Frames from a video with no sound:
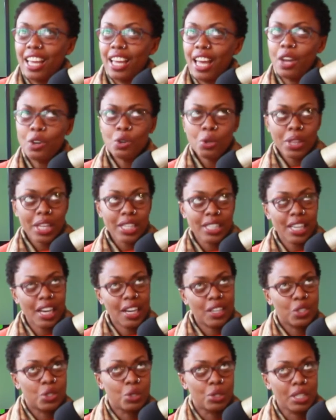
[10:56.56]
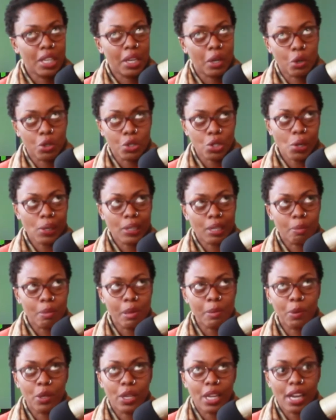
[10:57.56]
I don't know, that's hard to say because all the
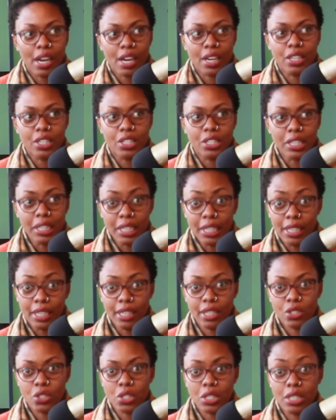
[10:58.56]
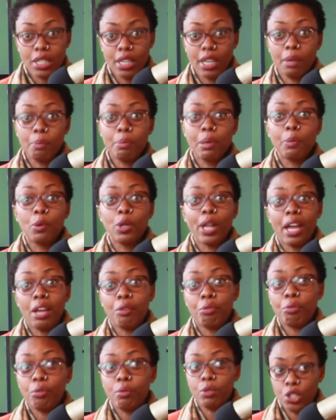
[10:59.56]
people are really interesting and people
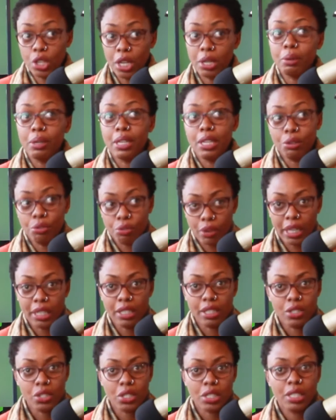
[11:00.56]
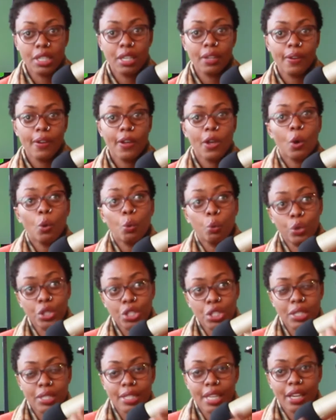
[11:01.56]
I genuinely find interesting,
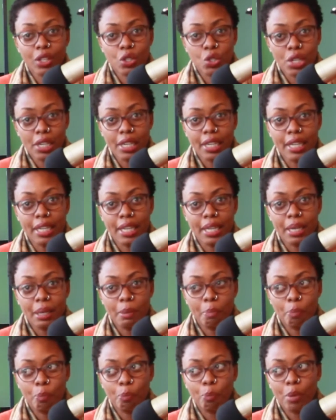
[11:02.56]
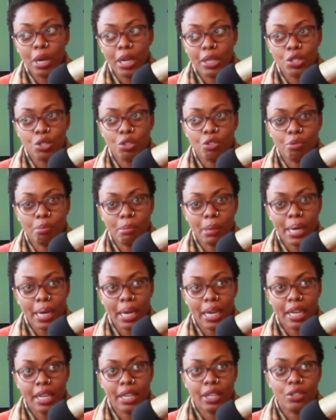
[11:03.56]
which is actually part of
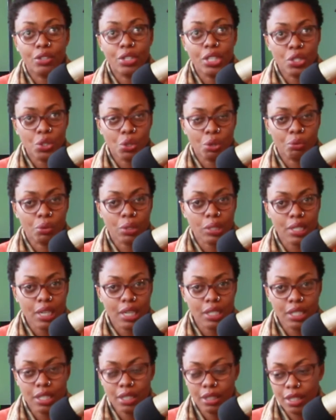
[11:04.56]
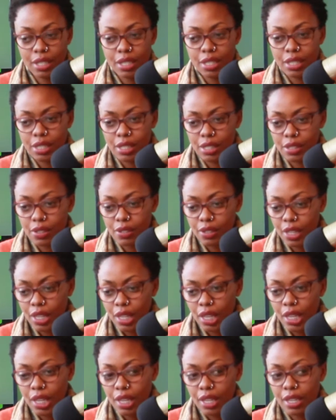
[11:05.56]
my reason for starting this,
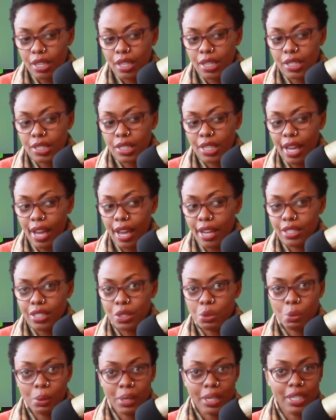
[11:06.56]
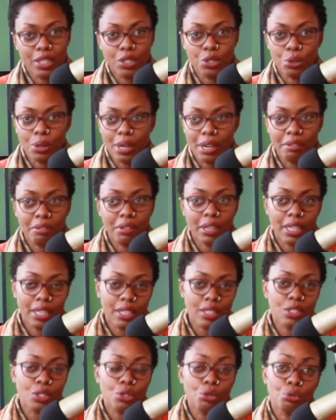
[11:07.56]
is I just wanted to have an
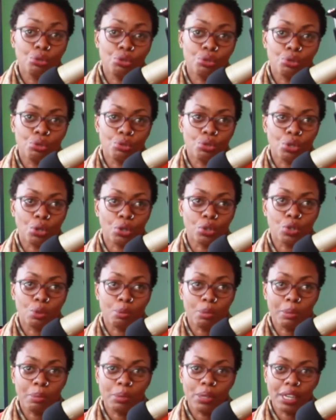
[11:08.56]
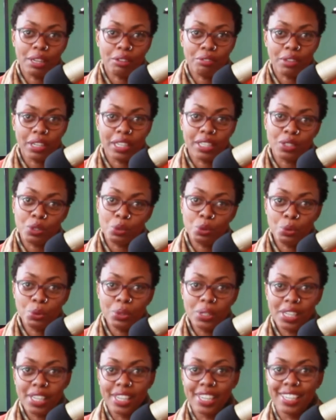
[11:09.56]
excuse to talk to people I find cool.